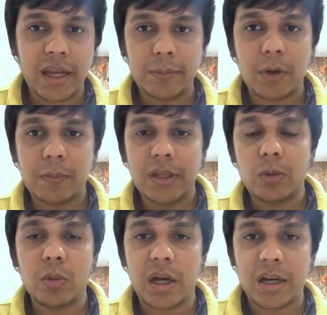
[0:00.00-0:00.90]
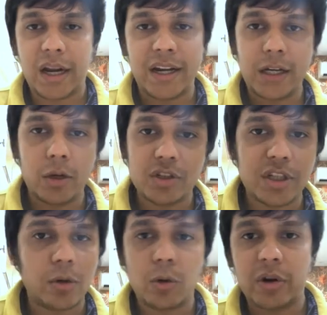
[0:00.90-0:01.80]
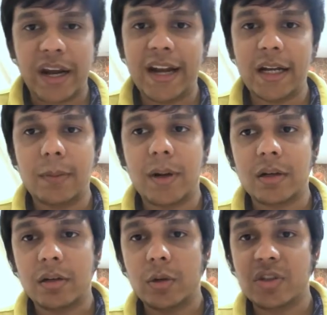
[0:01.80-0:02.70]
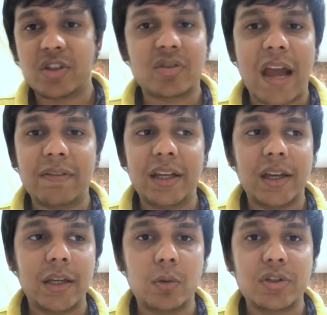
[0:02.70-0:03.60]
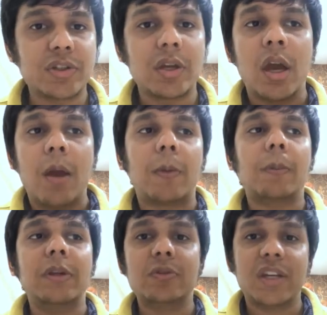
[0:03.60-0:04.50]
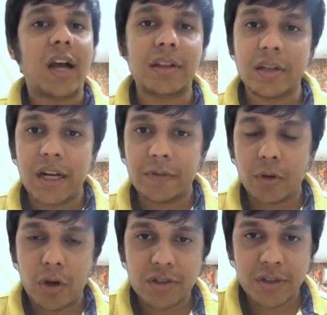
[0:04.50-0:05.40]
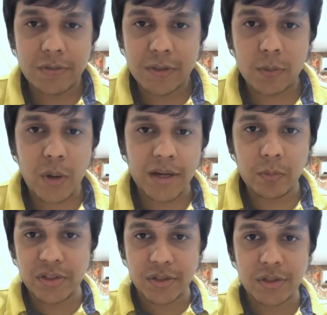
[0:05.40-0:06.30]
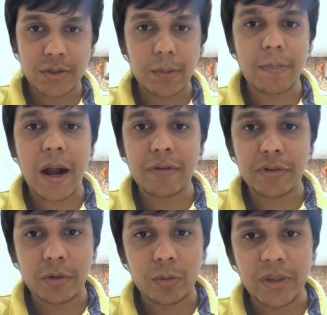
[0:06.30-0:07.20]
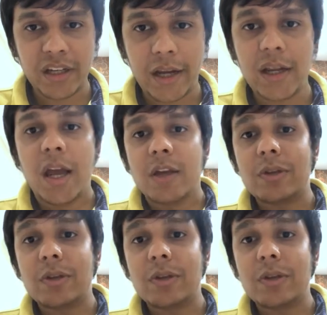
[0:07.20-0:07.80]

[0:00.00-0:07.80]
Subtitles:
like probably you are currently on Jio or Airtel, but you're just traveling and you're just probably using other network or a service provider which is part of a roaming, right?